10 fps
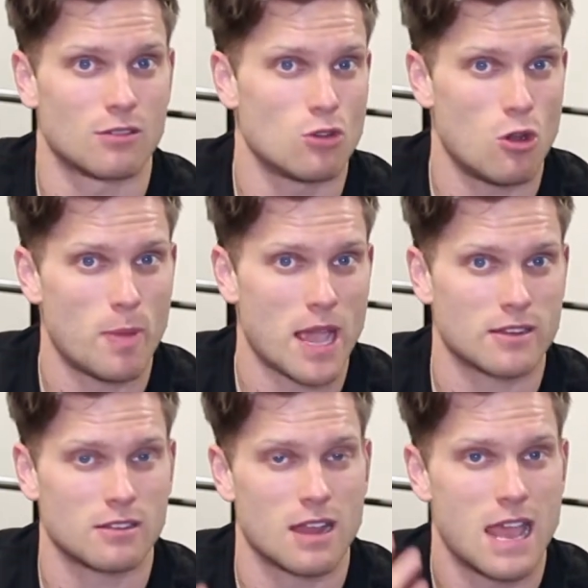a row
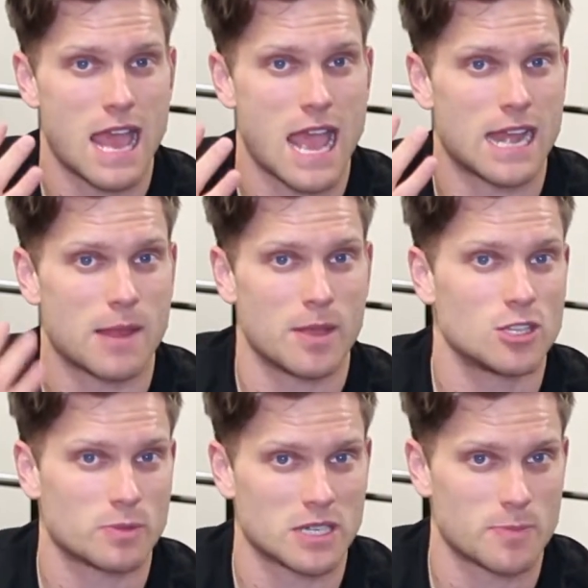pattern, and a
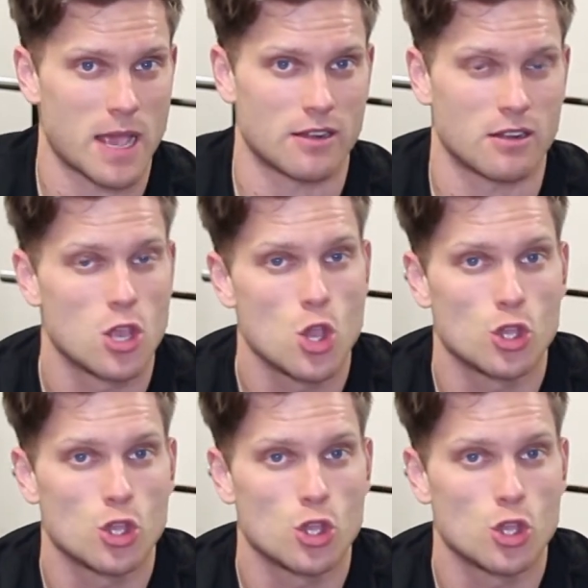bench press pattern.